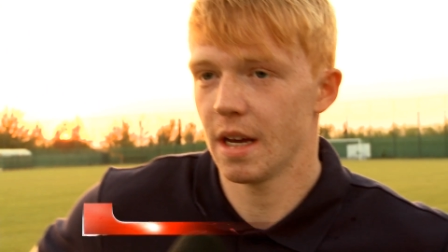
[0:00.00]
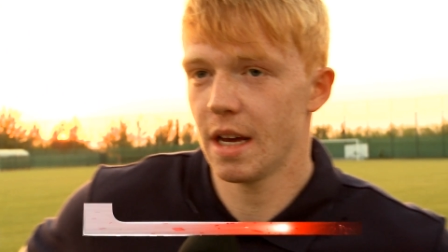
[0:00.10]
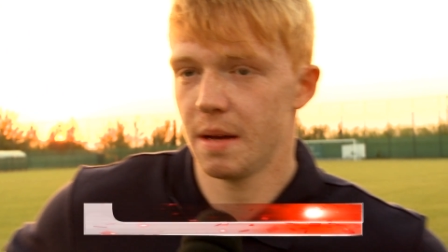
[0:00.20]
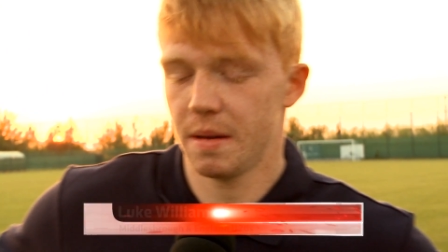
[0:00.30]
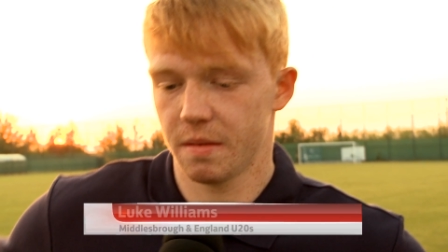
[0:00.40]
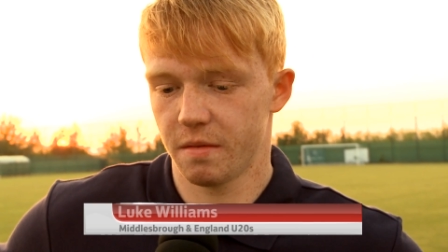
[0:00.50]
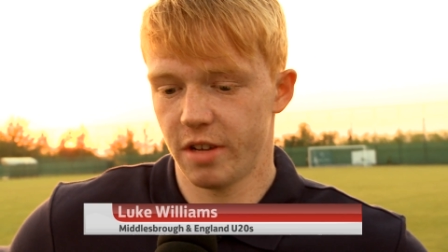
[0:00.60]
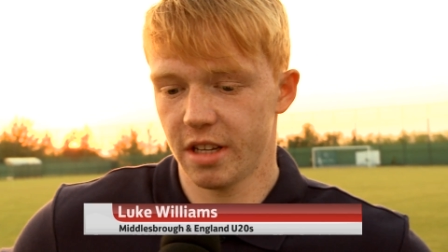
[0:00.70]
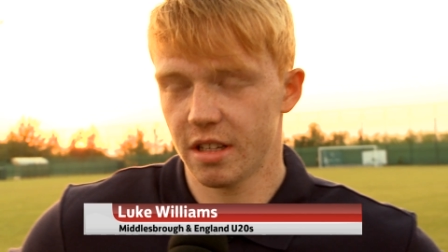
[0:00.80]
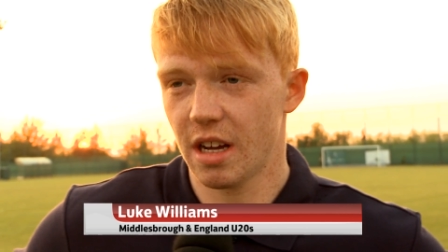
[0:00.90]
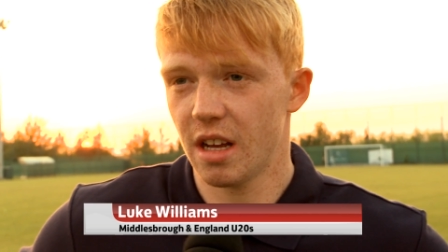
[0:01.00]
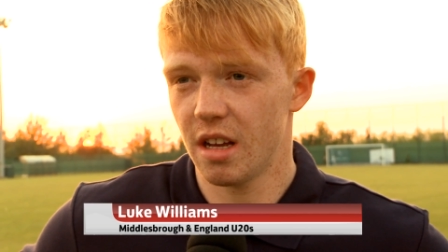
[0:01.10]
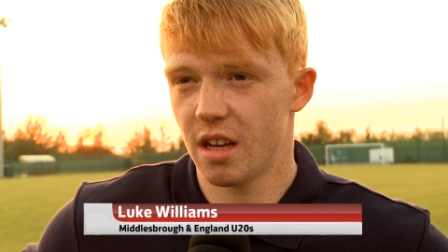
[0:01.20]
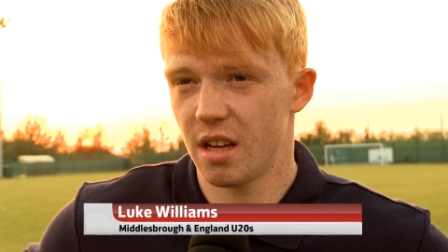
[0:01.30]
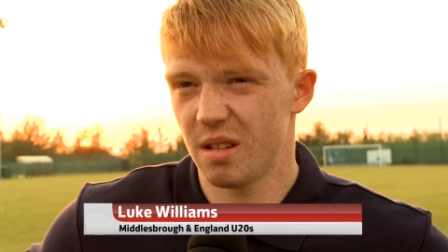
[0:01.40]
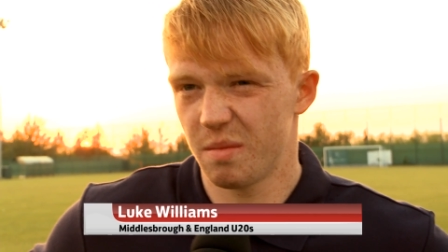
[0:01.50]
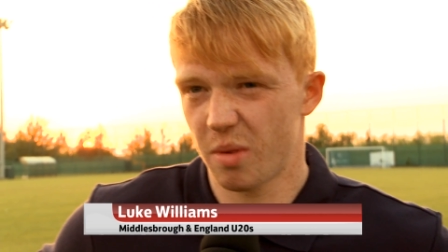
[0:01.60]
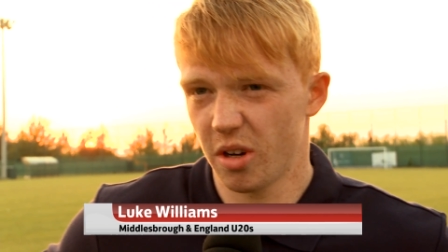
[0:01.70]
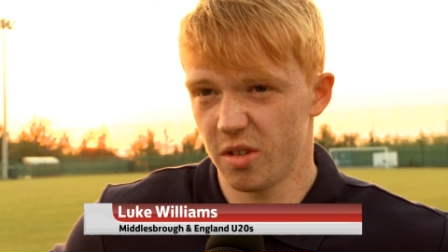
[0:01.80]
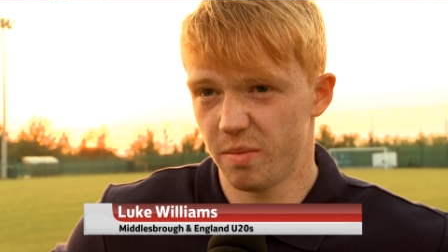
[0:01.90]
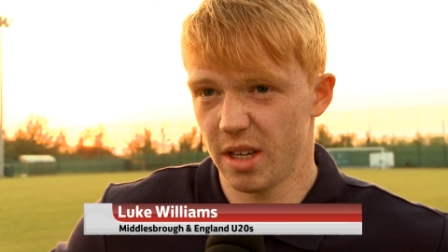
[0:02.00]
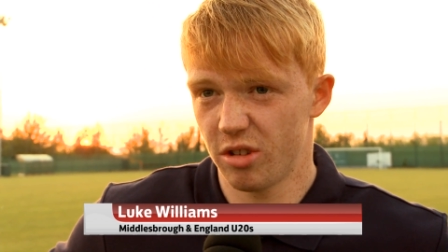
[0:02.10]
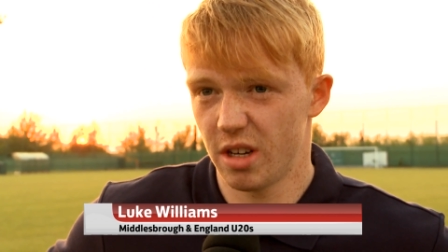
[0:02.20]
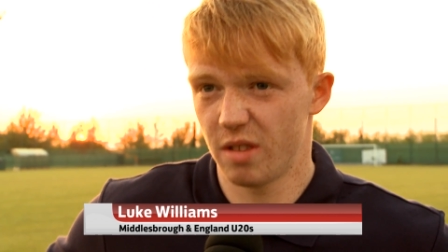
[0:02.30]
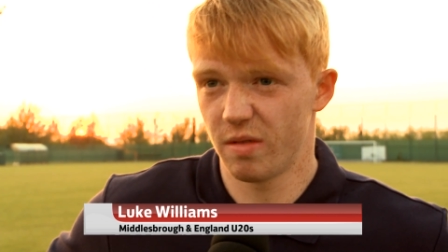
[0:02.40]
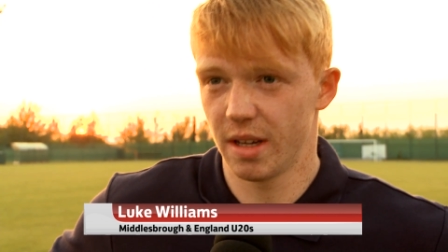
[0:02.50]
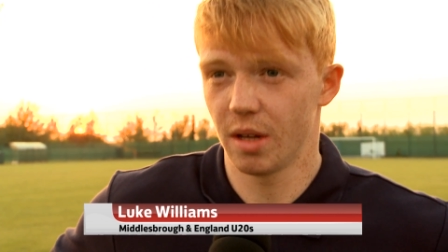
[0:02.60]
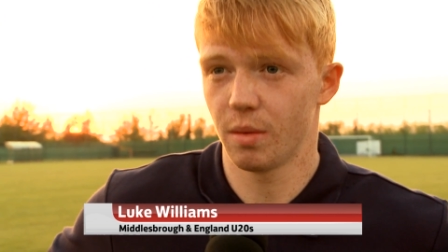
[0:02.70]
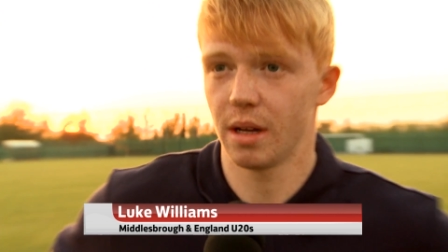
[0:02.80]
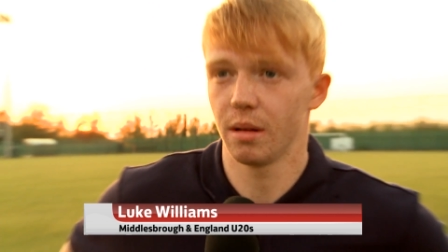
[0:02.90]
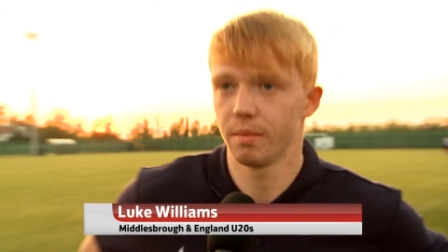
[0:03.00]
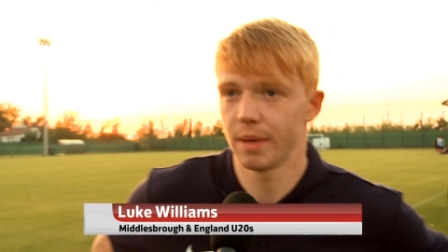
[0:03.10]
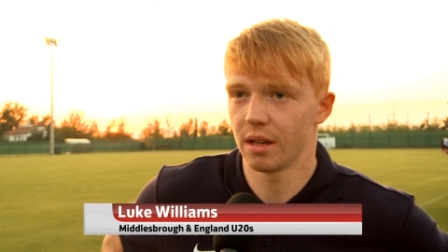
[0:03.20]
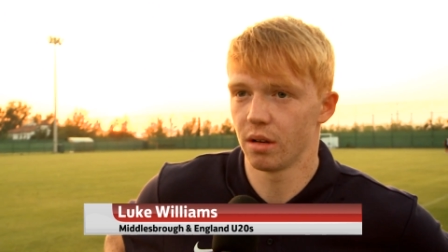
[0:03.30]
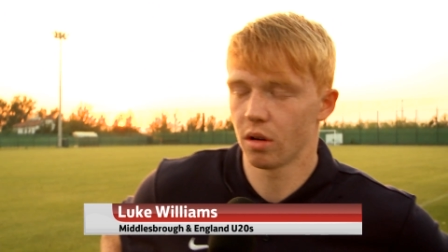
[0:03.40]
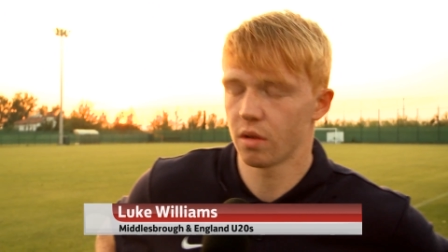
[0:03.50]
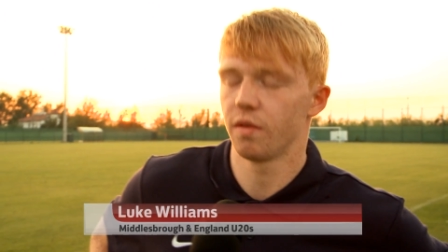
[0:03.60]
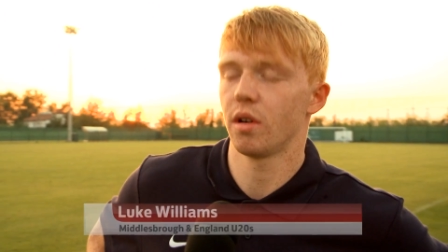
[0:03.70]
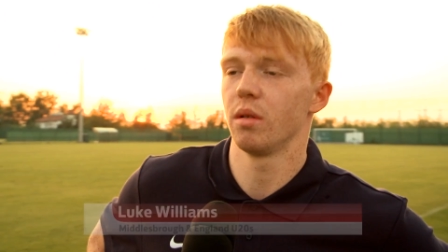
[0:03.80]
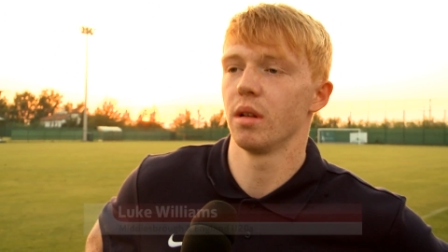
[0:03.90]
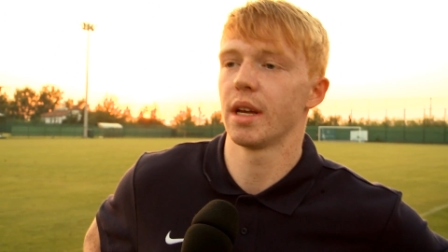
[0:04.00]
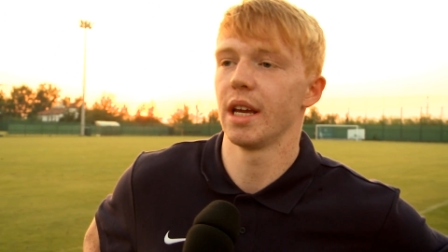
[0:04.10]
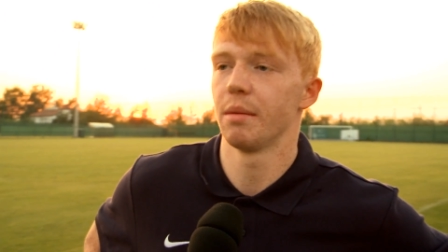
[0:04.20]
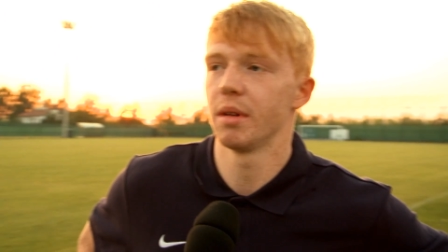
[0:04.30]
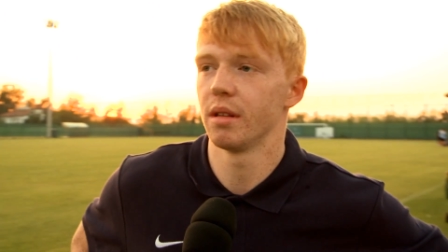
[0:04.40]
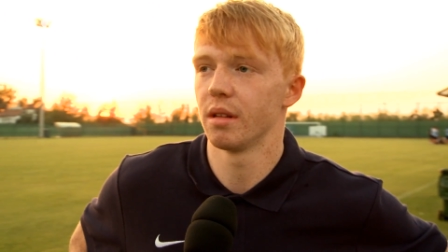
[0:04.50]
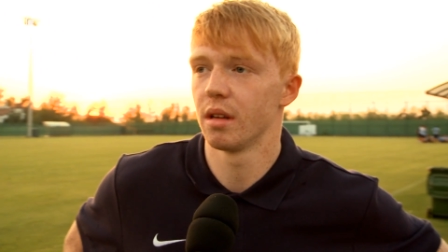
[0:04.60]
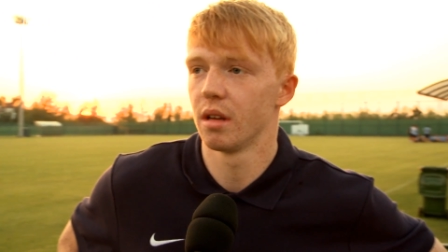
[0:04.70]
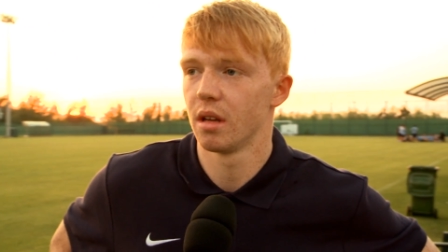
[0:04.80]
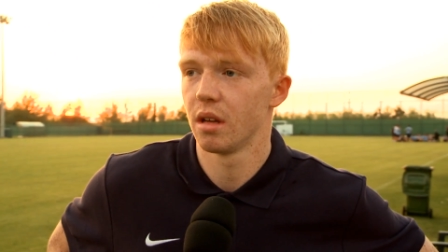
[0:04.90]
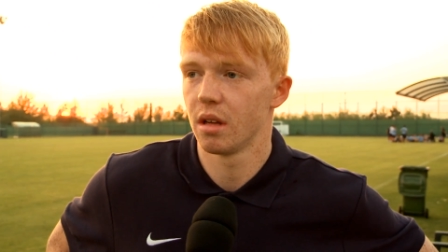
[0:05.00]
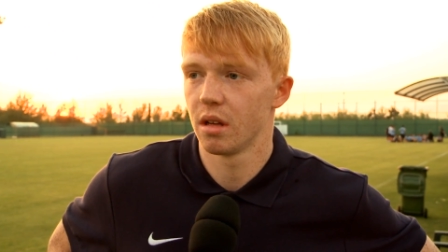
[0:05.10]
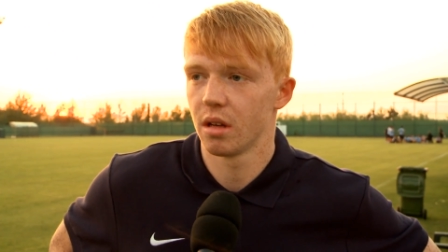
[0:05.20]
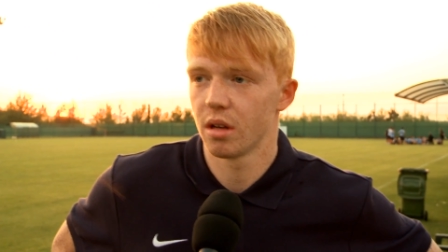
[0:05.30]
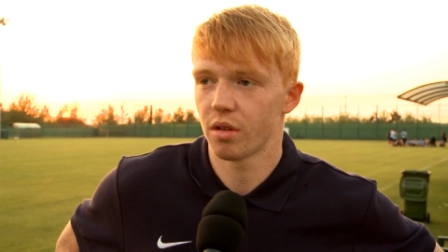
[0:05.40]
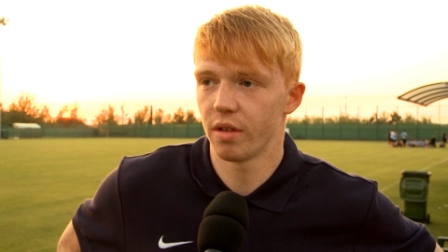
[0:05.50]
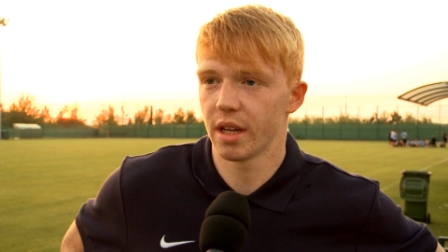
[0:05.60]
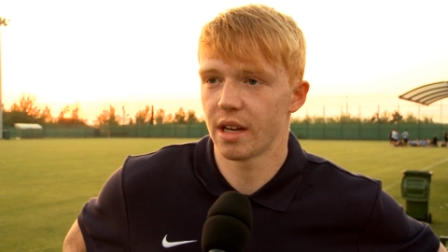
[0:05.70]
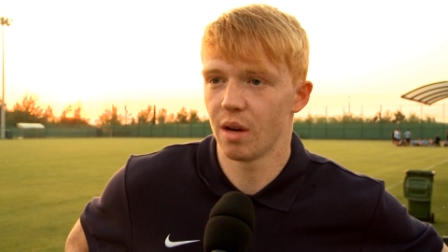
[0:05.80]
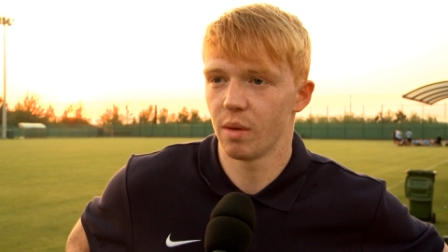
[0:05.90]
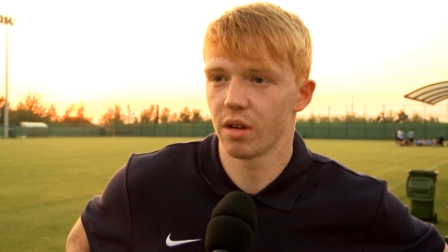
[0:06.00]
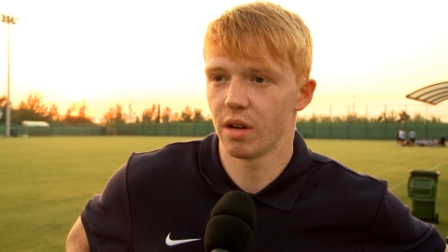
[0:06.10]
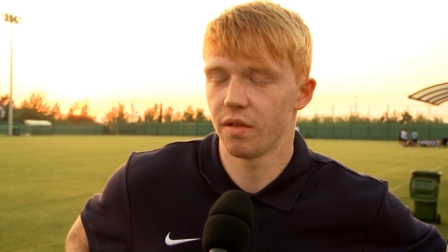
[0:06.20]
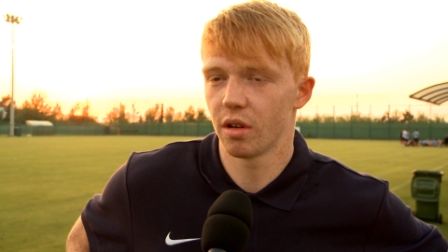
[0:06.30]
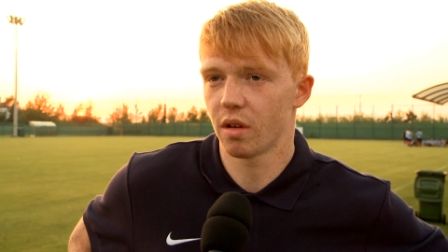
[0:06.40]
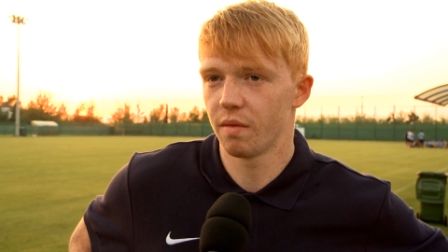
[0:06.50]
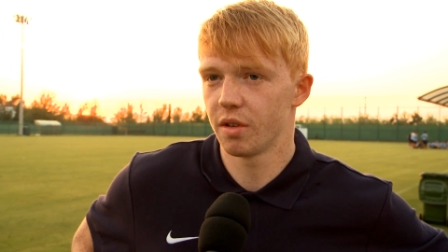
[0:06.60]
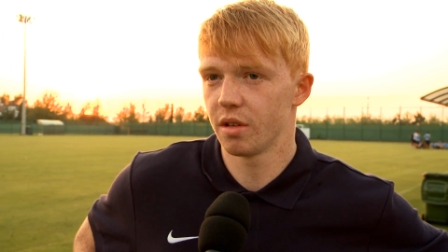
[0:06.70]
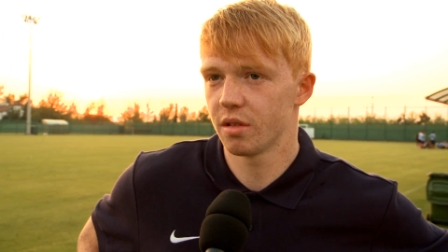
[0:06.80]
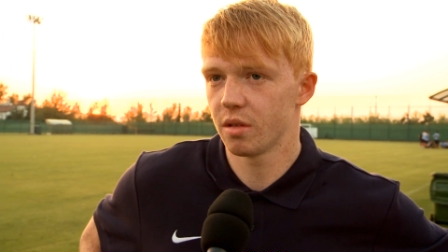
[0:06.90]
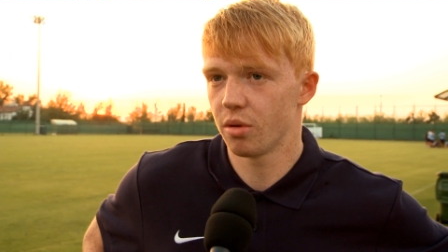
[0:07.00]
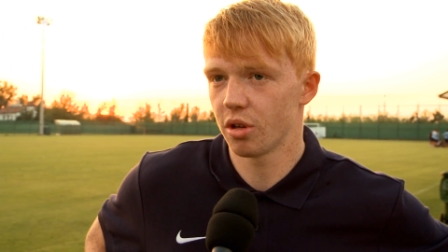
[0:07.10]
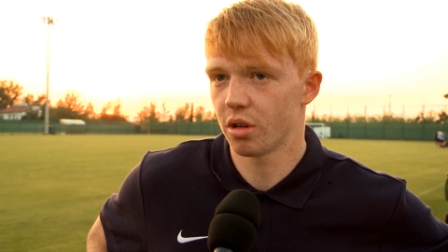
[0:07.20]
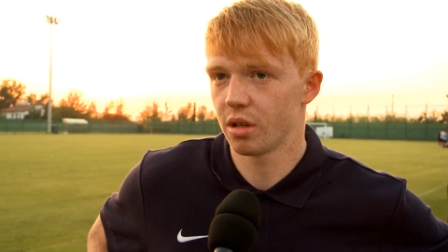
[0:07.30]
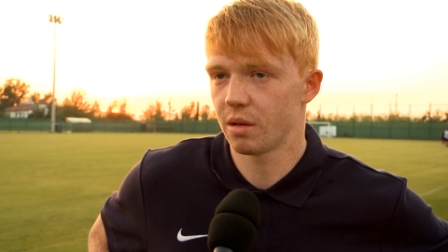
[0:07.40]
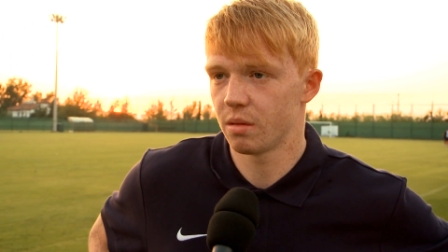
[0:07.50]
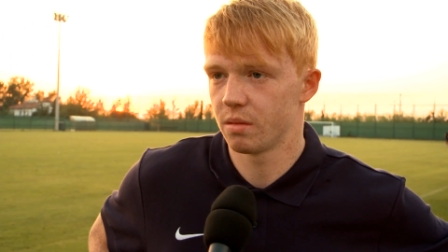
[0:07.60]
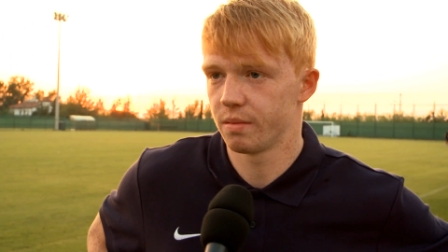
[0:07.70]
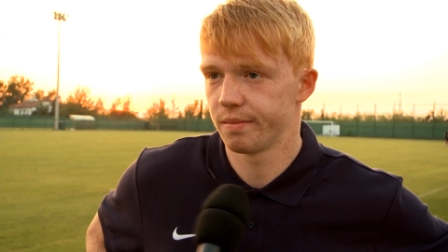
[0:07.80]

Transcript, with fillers: Yeah, great start. Boys have been training really well and been looking forward to the game, and great to get a win, great for the confidence to push on now.